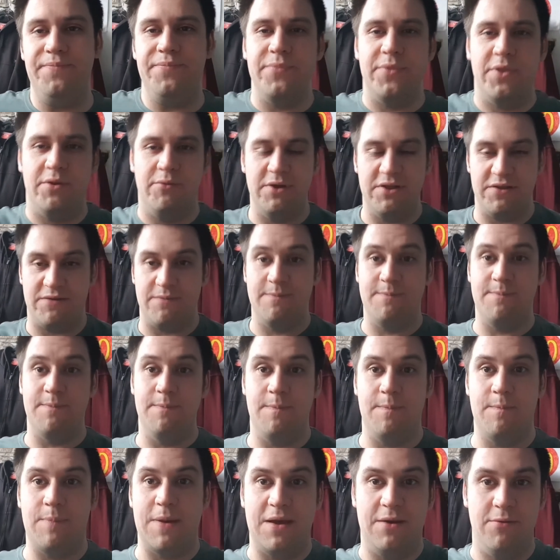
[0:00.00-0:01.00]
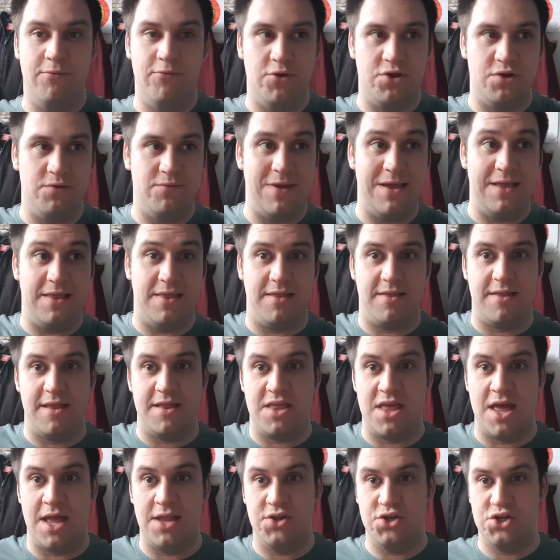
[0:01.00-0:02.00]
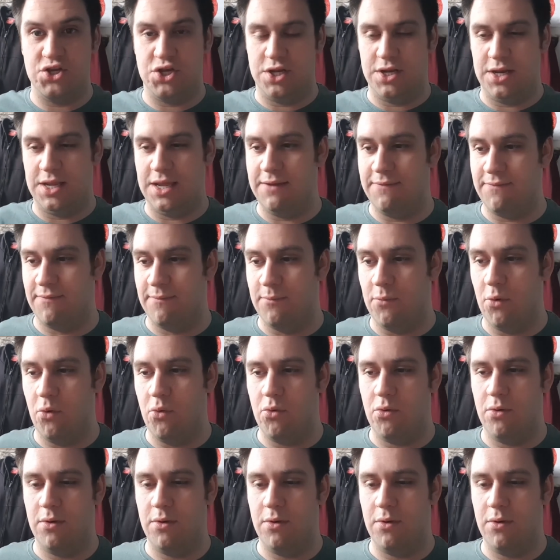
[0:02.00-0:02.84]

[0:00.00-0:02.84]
which raises the tension even more.